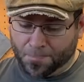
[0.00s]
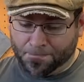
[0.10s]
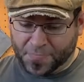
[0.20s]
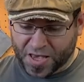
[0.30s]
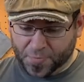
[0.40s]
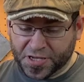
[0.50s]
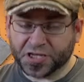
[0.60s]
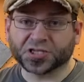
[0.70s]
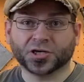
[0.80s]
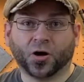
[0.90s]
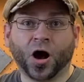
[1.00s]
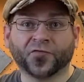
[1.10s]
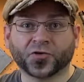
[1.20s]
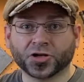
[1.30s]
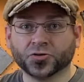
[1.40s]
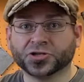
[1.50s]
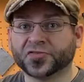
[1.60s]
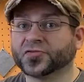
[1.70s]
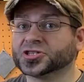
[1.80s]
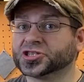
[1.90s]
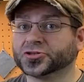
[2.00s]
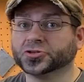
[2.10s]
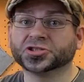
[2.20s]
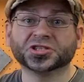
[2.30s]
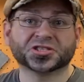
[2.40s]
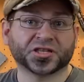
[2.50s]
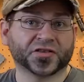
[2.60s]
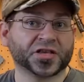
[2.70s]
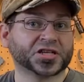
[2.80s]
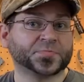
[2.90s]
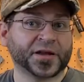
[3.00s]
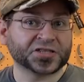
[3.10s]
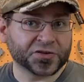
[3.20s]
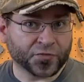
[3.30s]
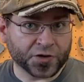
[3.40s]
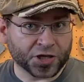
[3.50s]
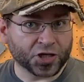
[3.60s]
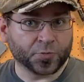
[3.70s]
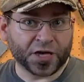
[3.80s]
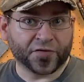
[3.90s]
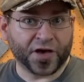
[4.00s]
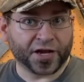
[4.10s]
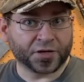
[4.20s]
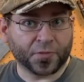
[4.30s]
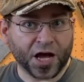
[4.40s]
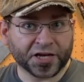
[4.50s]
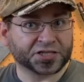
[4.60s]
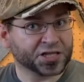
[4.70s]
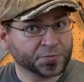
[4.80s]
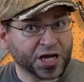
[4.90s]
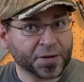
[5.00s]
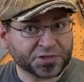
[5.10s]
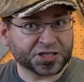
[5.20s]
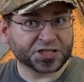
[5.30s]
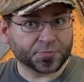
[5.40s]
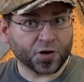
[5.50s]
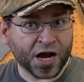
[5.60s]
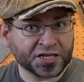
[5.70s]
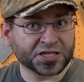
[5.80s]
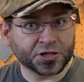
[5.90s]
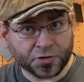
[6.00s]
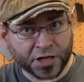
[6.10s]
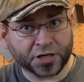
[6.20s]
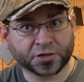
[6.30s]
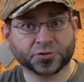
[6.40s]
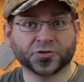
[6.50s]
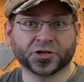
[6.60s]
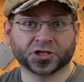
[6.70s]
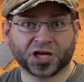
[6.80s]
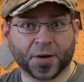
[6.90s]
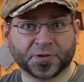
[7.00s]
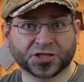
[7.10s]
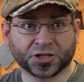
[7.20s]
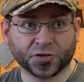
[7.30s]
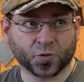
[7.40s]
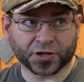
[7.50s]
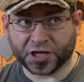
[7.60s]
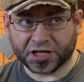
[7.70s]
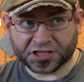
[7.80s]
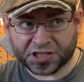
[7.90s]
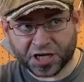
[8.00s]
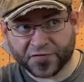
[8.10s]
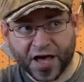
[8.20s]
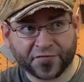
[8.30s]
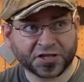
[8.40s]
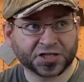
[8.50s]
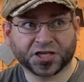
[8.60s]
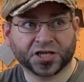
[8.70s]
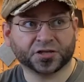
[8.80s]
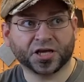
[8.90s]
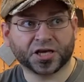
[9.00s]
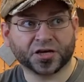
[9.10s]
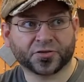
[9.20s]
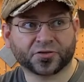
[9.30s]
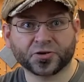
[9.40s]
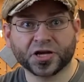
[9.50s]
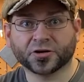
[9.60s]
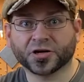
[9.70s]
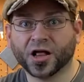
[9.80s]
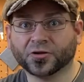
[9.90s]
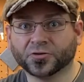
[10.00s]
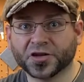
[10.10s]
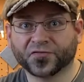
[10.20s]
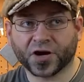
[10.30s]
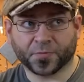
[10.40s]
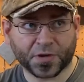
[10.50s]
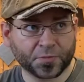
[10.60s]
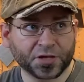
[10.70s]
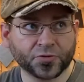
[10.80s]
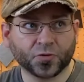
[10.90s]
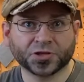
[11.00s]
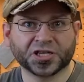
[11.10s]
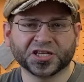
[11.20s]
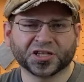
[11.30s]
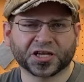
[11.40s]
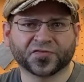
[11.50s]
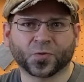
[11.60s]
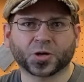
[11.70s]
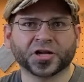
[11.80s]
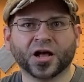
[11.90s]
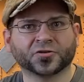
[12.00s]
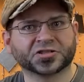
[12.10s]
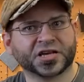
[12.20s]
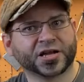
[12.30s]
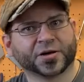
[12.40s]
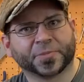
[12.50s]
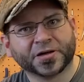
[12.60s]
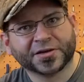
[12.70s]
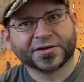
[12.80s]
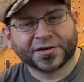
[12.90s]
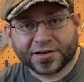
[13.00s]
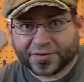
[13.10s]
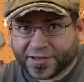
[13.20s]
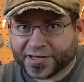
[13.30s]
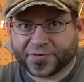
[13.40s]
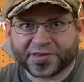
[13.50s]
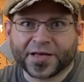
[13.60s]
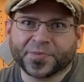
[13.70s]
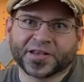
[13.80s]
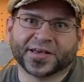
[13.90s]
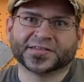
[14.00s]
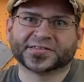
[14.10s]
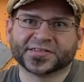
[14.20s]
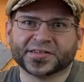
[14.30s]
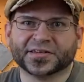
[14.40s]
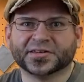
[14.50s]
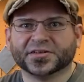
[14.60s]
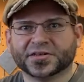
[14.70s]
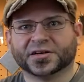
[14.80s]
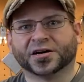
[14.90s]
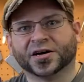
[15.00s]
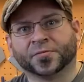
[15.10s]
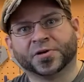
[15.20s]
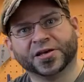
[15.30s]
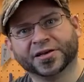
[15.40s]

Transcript: maybe to offer you different solutions than the expensive one that you may have had in mind. Sometimes the surprise that you get at a luthier shop is a good one. Like, instead of having to get like a $300 refret, maybe you only need like a $40 setup. Like, wouldn't that be nice? The